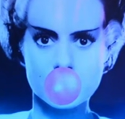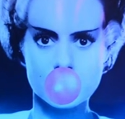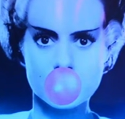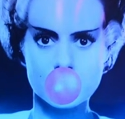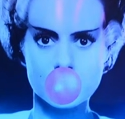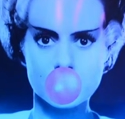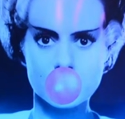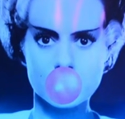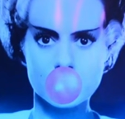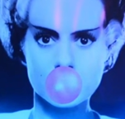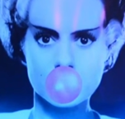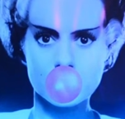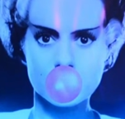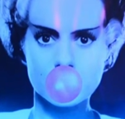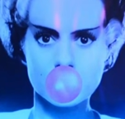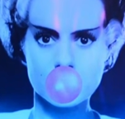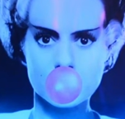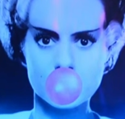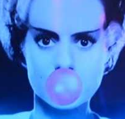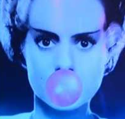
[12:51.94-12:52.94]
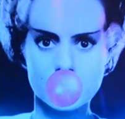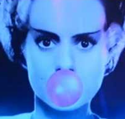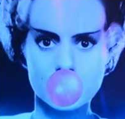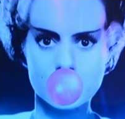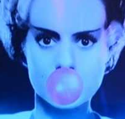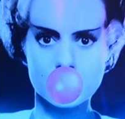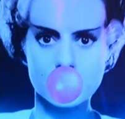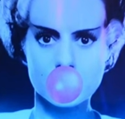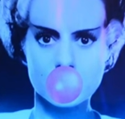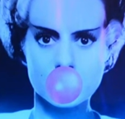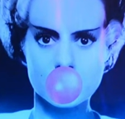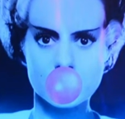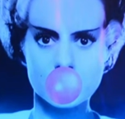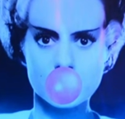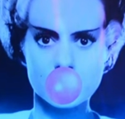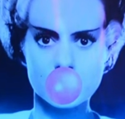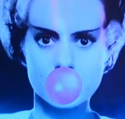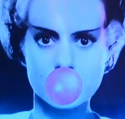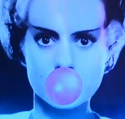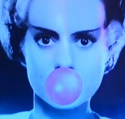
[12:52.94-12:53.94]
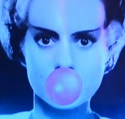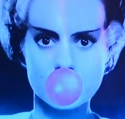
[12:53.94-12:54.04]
No words are spoken by the person on screen.